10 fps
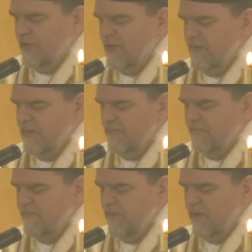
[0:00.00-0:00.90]
down the
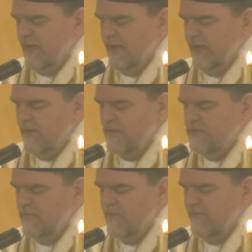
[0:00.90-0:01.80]
gifts of Our Lady or
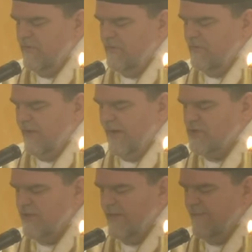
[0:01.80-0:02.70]
to move forward
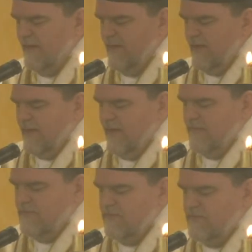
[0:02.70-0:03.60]
rashly,
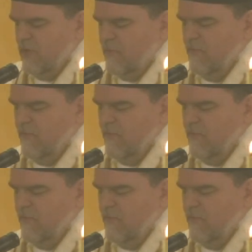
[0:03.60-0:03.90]
hence the slow